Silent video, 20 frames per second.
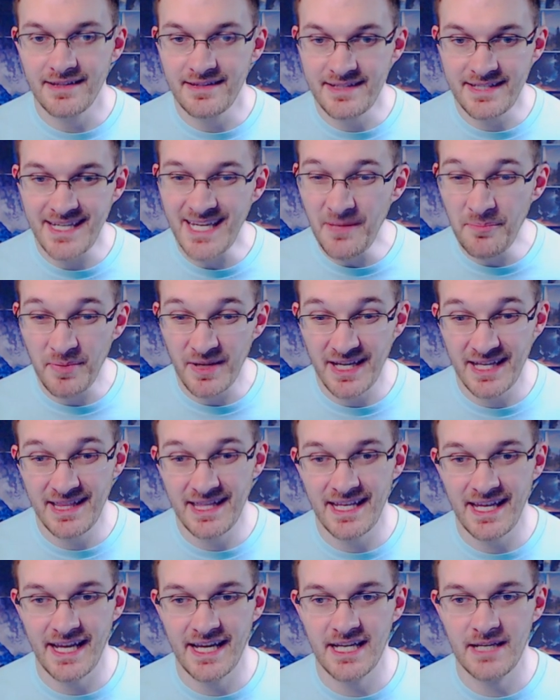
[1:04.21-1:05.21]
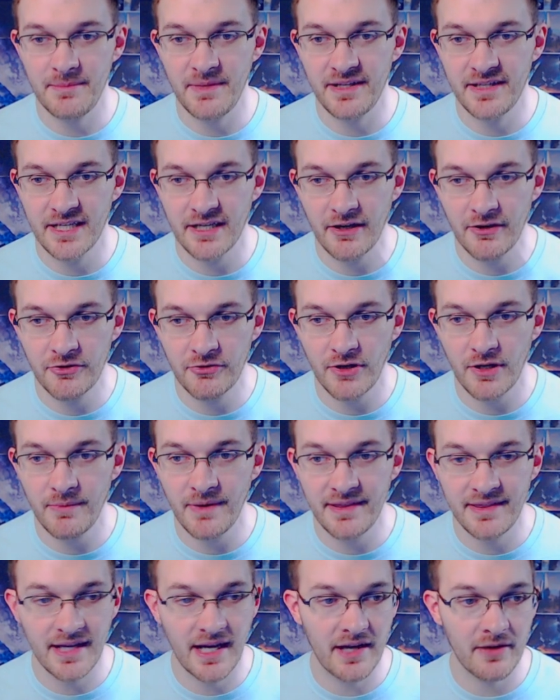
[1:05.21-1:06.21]
deep in the enemy territory
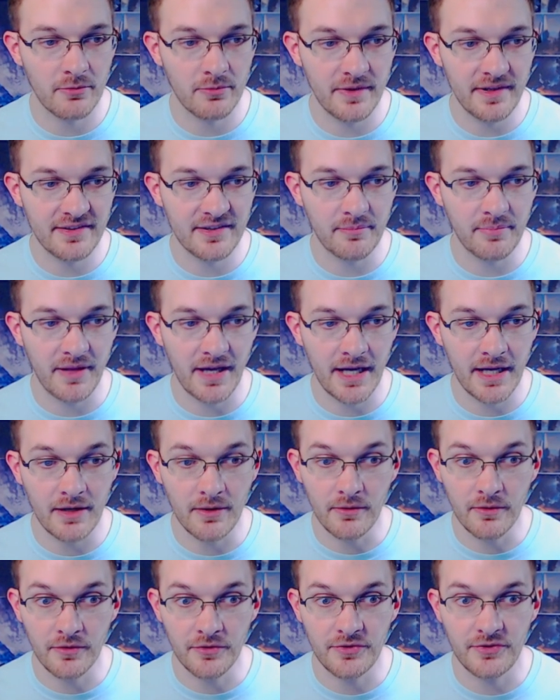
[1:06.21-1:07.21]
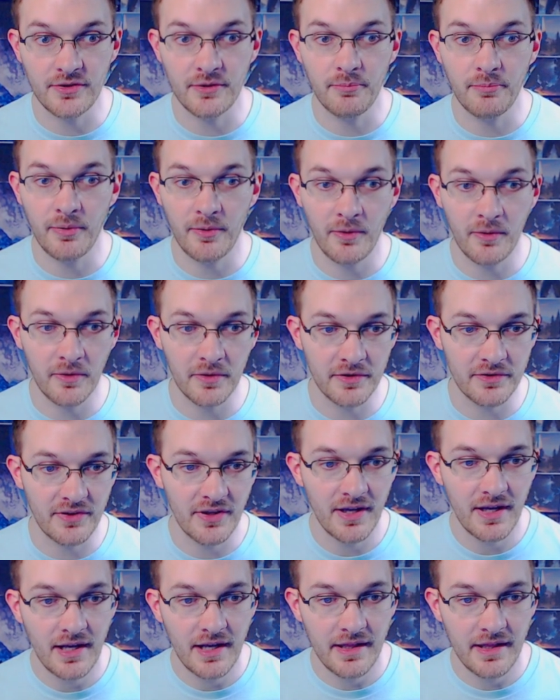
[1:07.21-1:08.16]
without resupply or support.